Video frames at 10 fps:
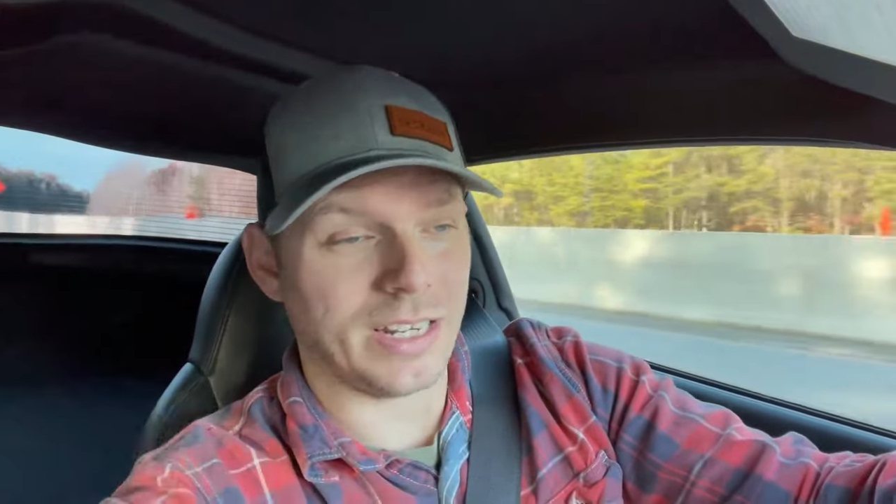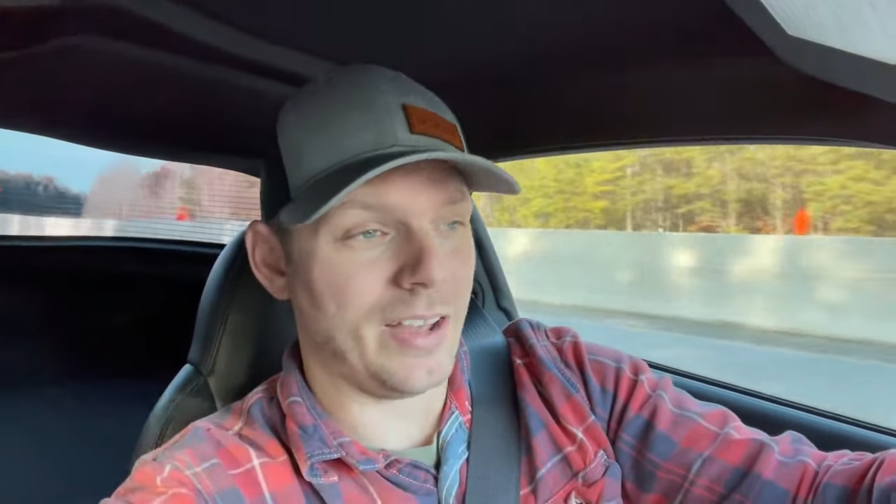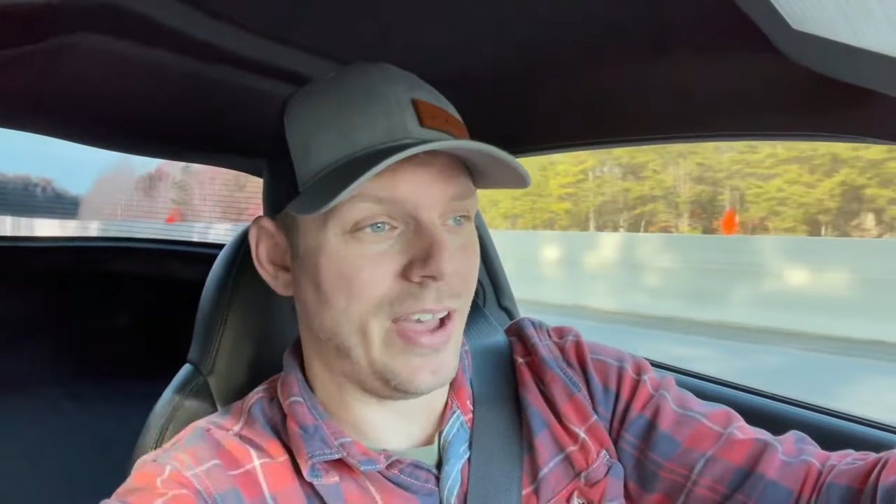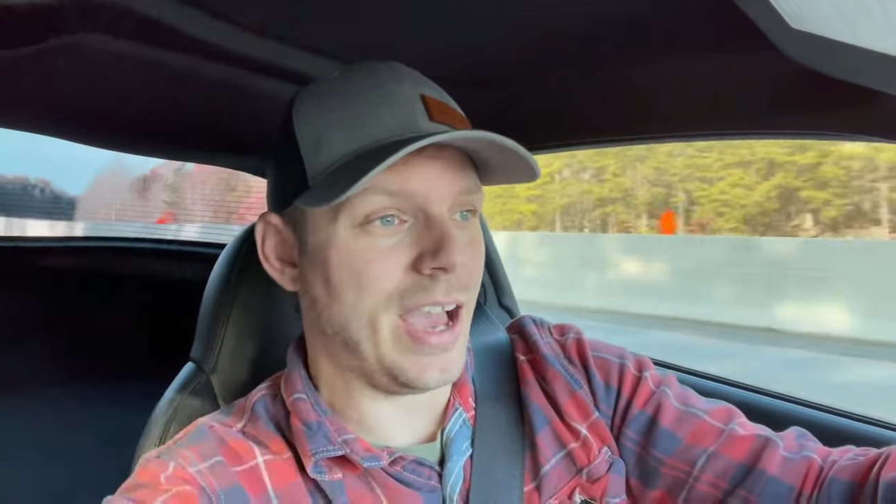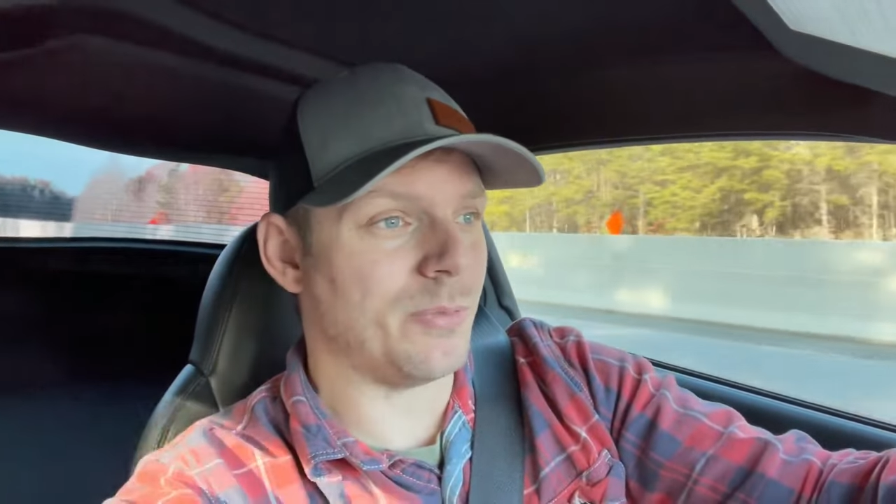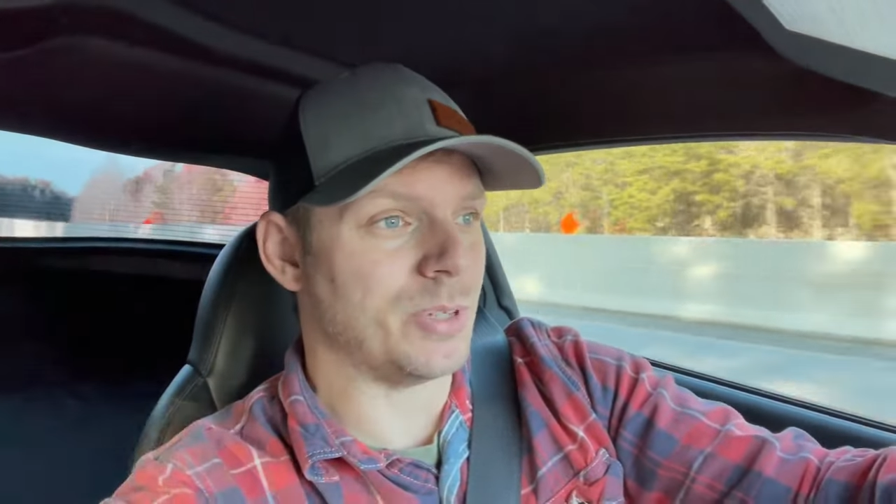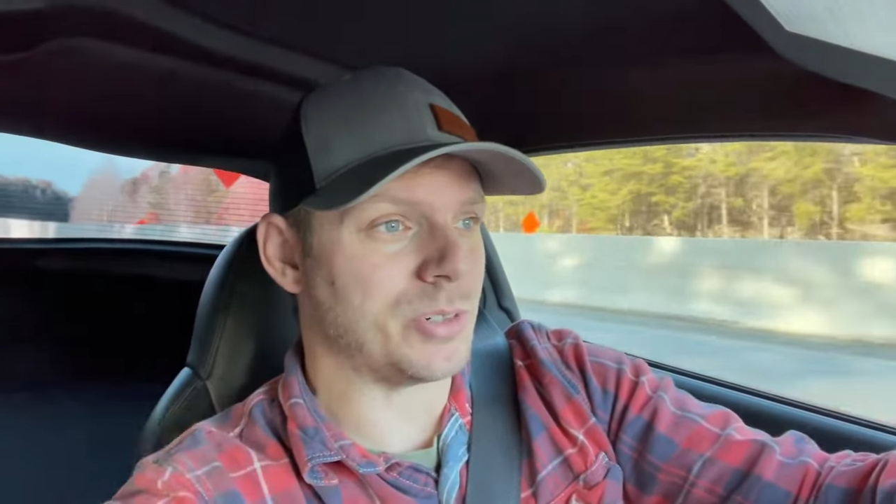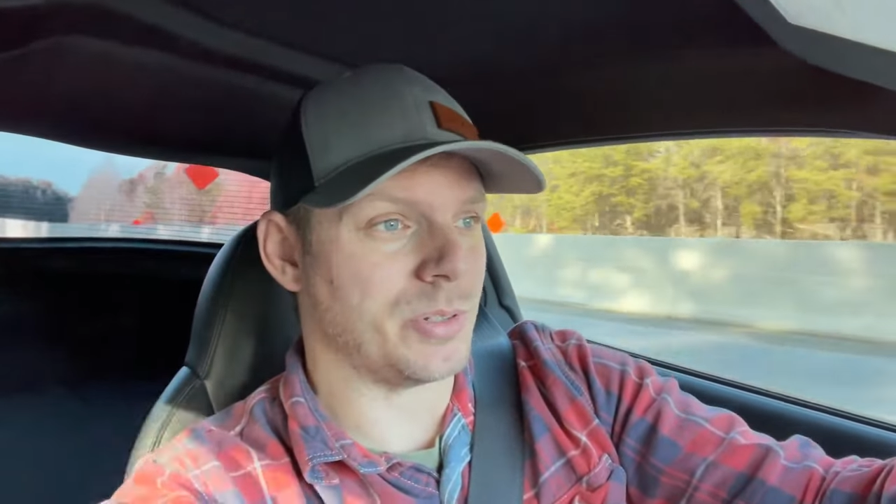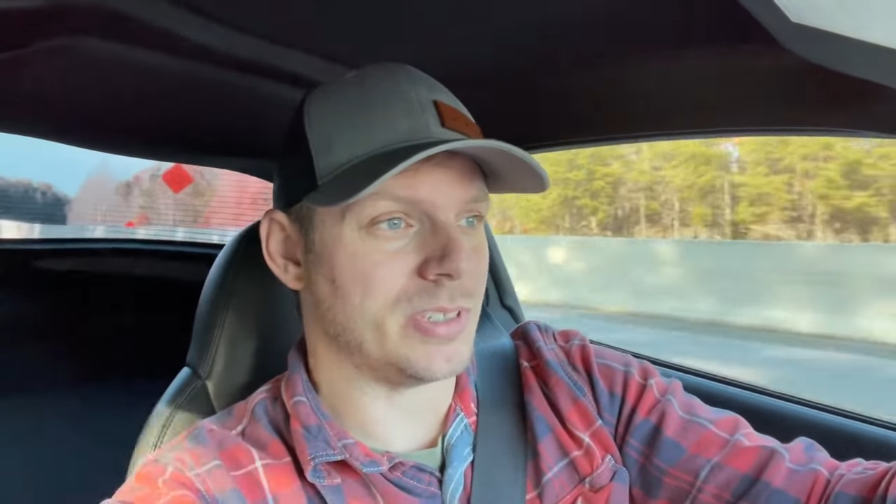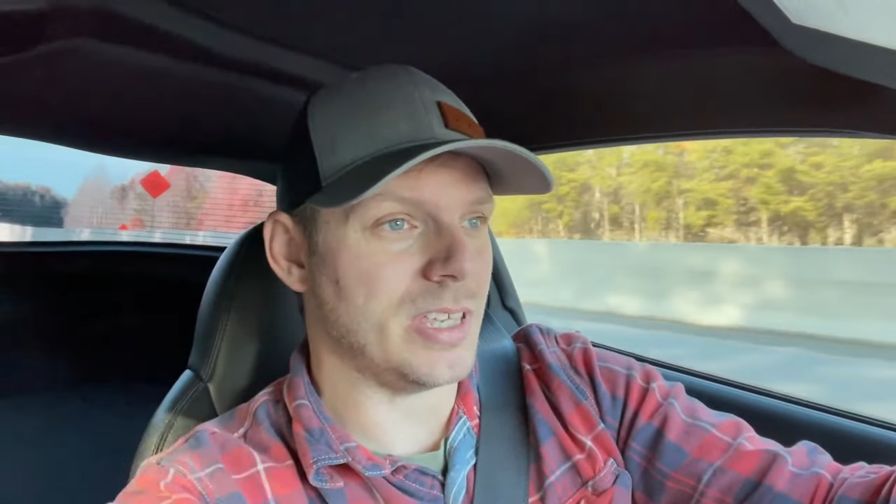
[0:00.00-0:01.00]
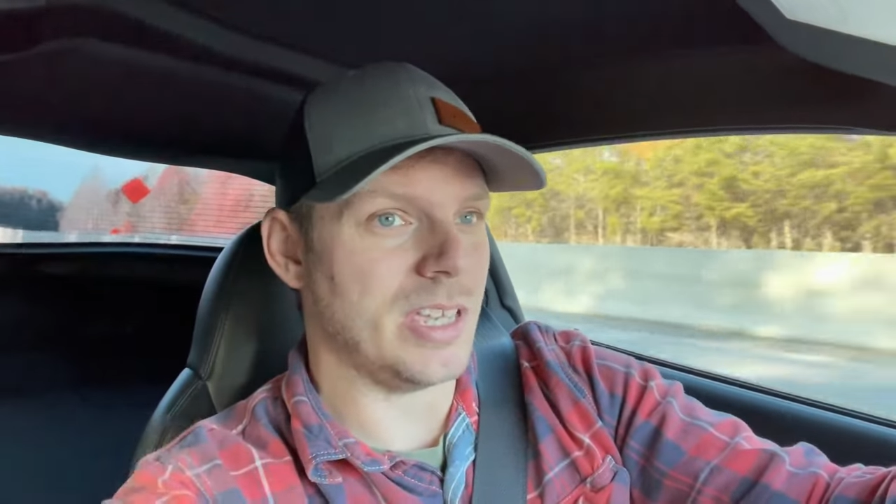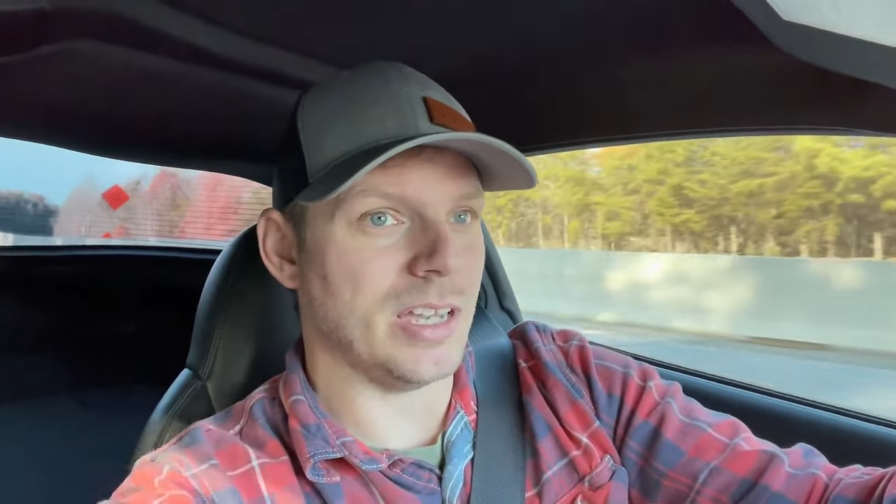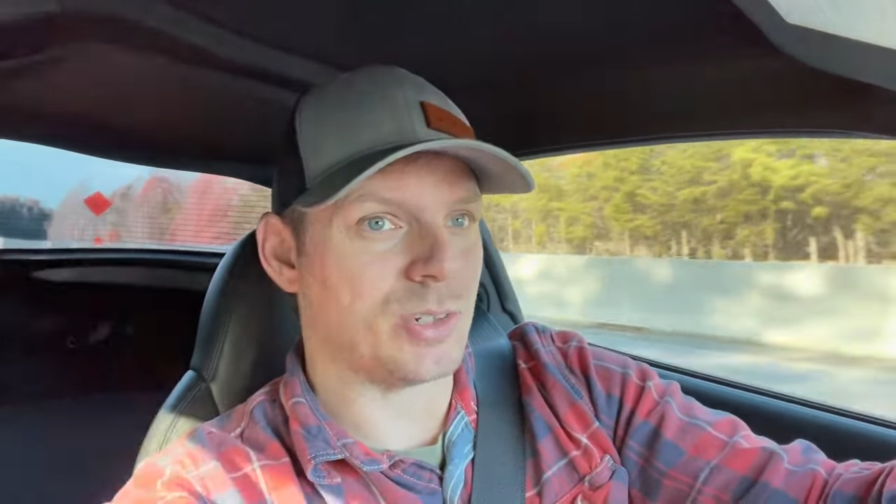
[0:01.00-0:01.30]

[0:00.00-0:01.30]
that I've had, which was the uh,